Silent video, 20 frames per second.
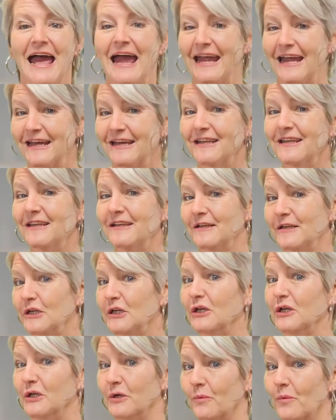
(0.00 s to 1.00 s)
and
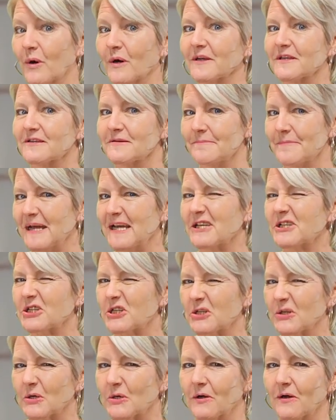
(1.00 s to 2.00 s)
you want to make
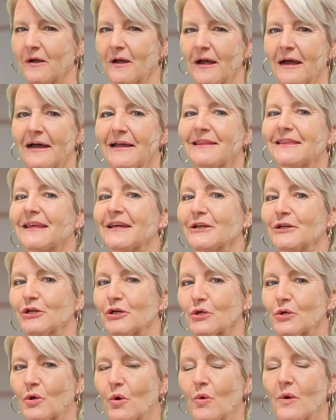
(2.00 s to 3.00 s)
sure that
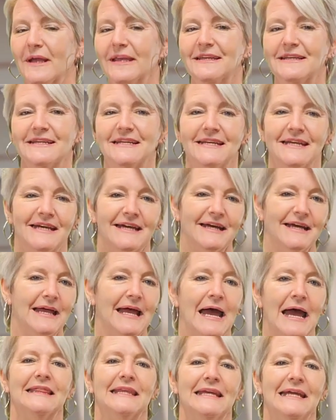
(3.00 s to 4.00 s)
you're going to get
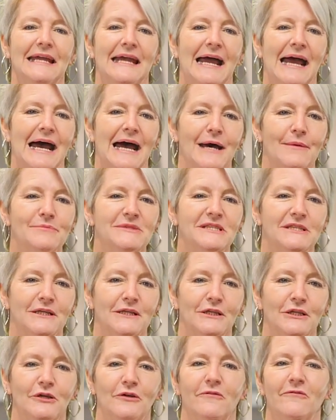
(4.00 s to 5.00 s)
the
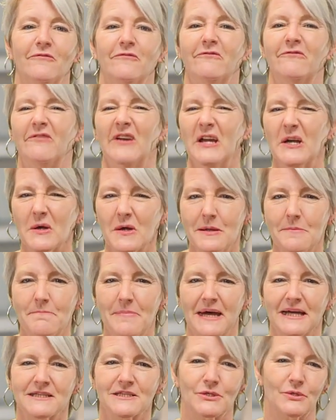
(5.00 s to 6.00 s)
absolute very
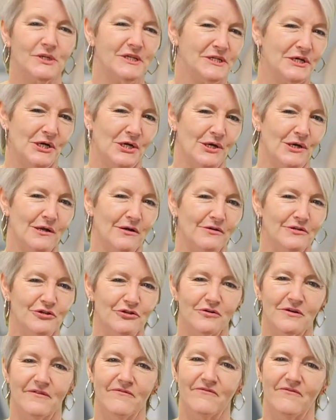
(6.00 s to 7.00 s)
best return on
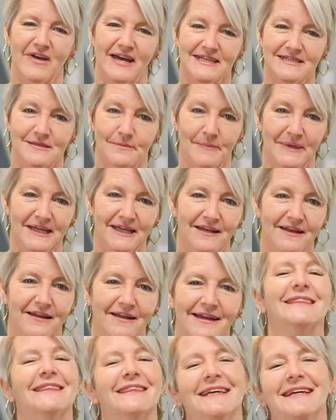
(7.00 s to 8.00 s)
your investment?
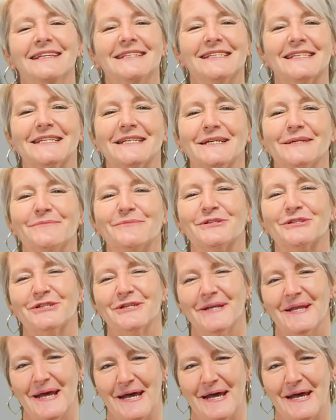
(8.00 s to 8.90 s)
These tips should